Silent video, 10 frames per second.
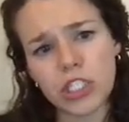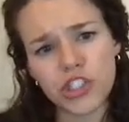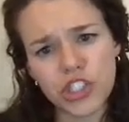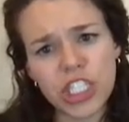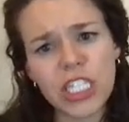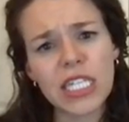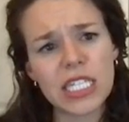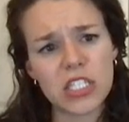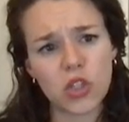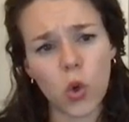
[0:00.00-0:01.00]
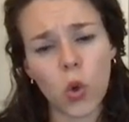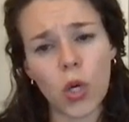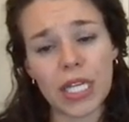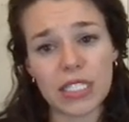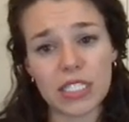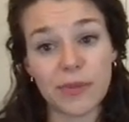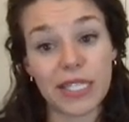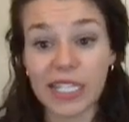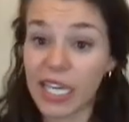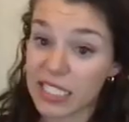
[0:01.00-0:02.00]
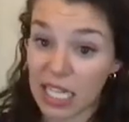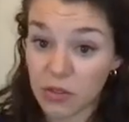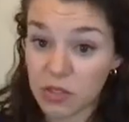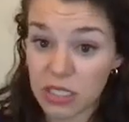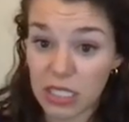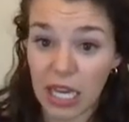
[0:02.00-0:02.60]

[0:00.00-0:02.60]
she is going to be kicked out